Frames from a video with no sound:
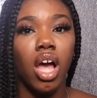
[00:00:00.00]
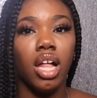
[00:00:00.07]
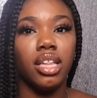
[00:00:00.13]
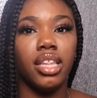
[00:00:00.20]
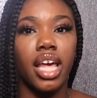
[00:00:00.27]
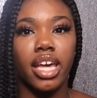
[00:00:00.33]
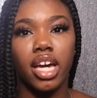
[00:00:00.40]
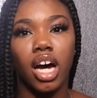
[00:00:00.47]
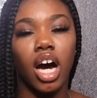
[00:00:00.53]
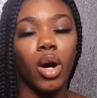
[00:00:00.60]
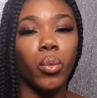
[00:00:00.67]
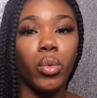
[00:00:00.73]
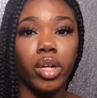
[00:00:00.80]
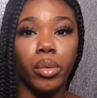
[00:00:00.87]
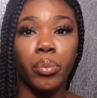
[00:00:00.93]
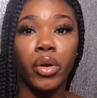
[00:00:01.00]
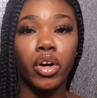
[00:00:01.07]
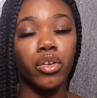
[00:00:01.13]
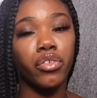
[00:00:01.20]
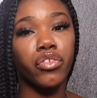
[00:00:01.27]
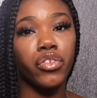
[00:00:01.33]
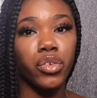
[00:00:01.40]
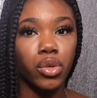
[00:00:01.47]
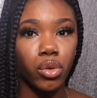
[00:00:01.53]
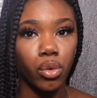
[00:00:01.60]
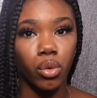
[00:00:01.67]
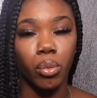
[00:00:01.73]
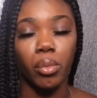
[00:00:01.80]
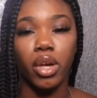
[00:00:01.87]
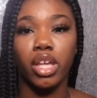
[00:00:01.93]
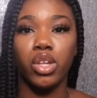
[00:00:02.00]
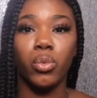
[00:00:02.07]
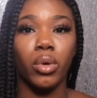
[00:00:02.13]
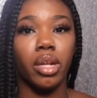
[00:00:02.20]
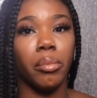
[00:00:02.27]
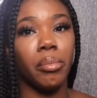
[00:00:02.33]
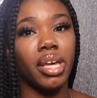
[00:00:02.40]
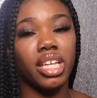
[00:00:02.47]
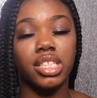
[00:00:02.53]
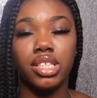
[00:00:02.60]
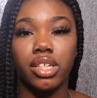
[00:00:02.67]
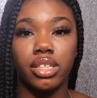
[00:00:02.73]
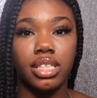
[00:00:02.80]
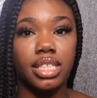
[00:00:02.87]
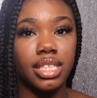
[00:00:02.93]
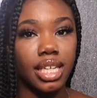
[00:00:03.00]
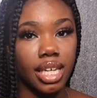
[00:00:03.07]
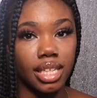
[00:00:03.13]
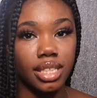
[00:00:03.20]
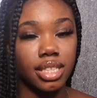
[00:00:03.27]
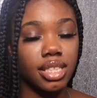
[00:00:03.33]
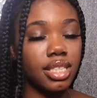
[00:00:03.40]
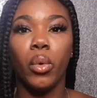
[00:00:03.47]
layer up with a perfume and you want to mix your scent.